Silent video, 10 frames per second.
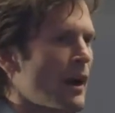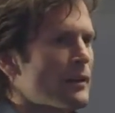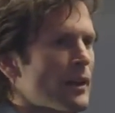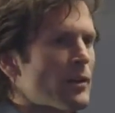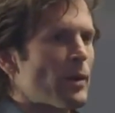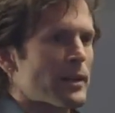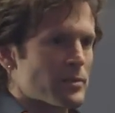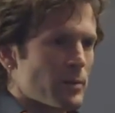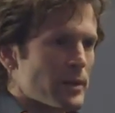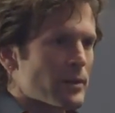Another one
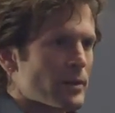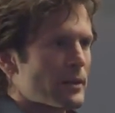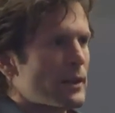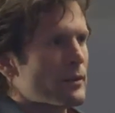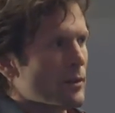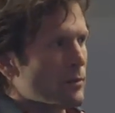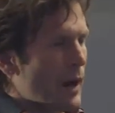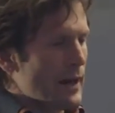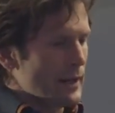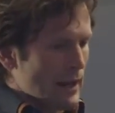is when you're either
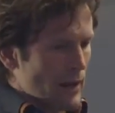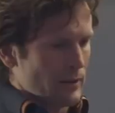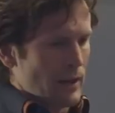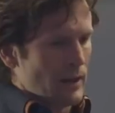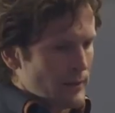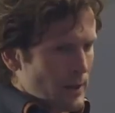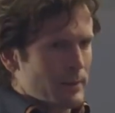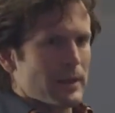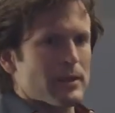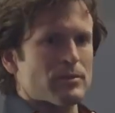writing out an elevator
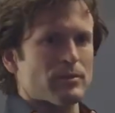pitch,